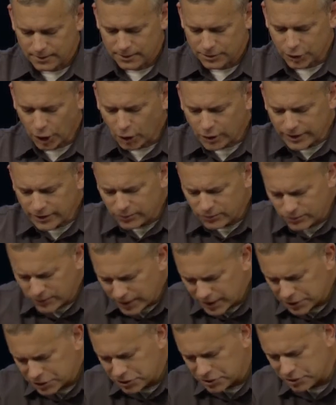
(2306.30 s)
Charlie
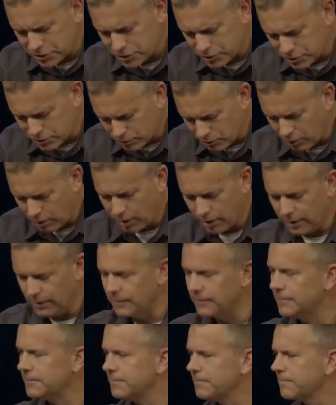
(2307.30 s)
finished strong.
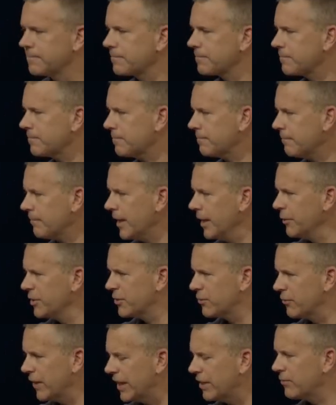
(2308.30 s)
He
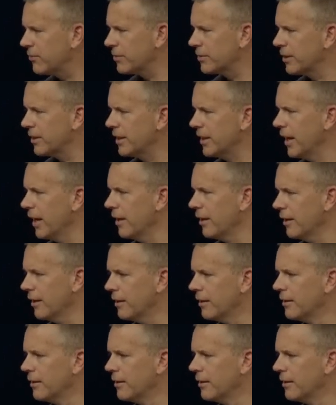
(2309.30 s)
was faithful to the end.